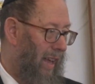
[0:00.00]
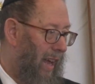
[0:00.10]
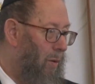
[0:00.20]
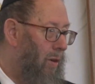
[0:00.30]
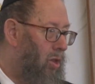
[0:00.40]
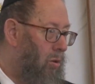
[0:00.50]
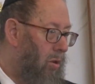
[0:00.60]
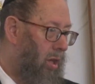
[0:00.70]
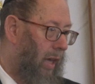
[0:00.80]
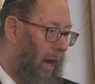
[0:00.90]
It was too
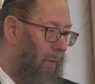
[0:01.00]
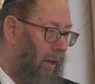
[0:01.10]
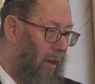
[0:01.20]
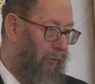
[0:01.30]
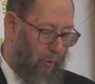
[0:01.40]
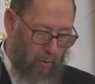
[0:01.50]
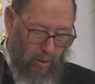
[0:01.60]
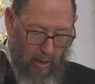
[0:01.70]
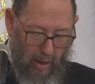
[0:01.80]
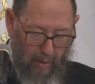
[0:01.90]
scary the
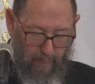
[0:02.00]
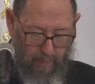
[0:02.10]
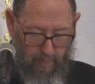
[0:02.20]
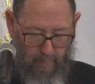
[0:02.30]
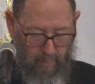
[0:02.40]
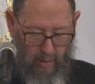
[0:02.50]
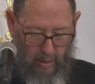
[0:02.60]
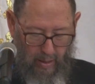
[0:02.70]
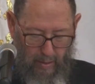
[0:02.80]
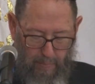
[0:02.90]
first time.
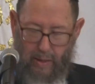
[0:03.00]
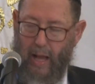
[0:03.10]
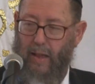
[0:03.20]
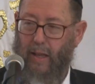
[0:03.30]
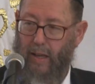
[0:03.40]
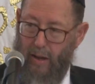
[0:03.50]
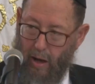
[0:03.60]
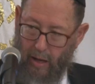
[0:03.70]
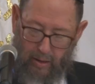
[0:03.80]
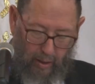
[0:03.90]
But that did
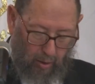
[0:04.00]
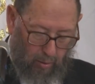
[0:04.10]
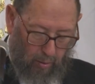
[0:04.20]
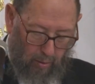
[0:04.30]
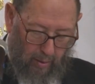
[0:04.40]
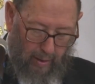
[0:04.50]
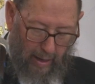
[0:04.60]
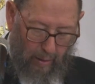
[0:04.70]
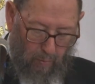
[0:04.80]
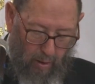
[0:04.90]
not deter the
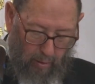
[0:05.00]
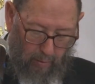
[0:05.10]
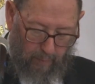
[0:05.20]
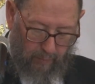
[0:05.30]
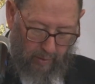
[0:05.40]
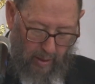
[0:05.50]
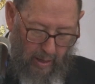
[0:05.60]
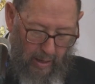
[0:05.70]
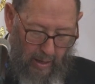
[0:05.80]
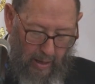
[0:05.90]
tight walker.
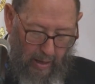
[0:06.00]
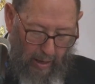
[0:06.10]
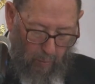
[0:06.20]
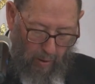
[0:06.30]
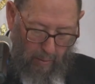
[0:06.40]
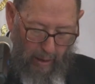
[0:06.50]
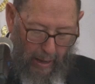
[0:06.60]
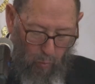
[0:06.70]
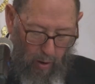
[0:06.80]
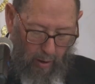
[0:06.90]
He went
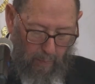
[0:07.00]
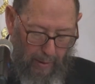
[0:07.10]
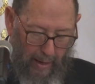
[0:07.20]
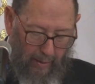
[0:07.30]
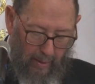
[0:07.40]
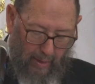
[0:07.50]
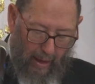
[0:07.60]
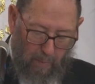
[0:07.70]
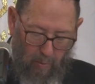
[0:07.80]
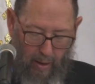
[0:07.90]
and walked back the
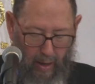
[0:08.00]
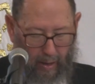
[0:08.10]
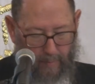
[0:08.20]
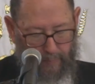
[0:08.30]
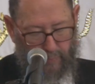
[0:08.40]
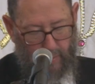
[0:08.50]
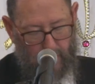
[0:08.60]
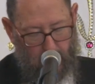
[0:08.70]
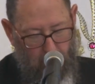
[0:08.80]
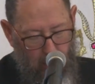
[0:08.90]
same way.
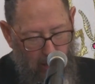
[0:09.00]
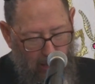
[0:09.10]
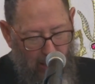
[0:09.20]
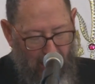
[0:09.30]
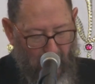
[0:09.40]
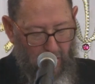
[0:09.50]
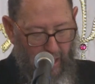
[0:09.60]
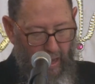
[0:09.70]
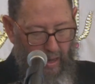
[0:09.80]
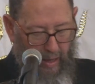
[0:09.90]
And
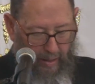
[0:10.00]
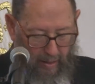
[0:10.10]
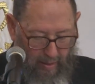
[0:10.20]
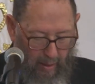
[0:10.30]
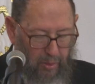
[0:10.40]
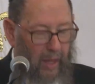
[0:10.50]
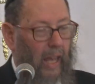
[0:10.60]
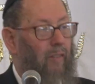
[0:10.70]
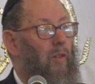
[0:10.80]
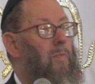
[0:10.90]
then he did something
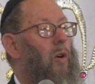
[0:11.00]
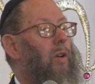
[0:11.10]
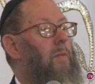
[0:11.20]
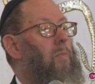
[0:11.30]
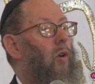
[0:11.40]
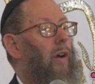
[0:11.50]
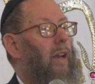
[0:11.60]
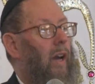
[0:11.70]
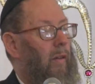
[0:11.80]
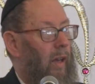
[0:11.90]
even more
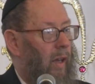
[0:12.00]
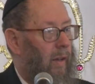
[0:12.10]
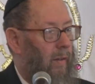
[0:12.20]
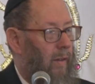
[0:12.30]
daring.